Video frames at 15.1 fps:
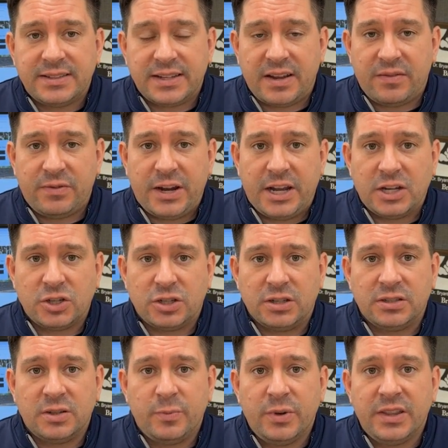that fracture,
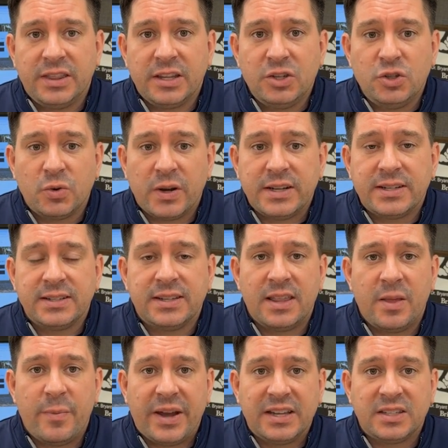to put the joint into the
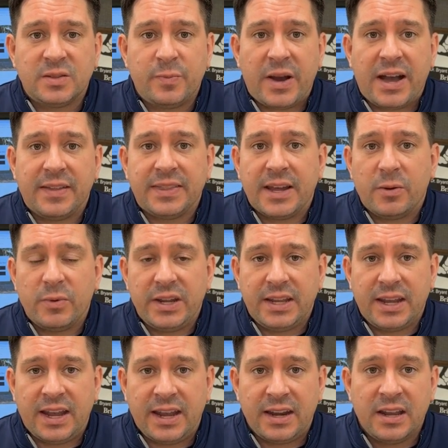best spot that we
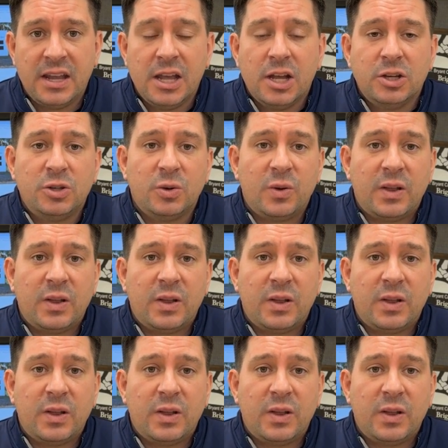can to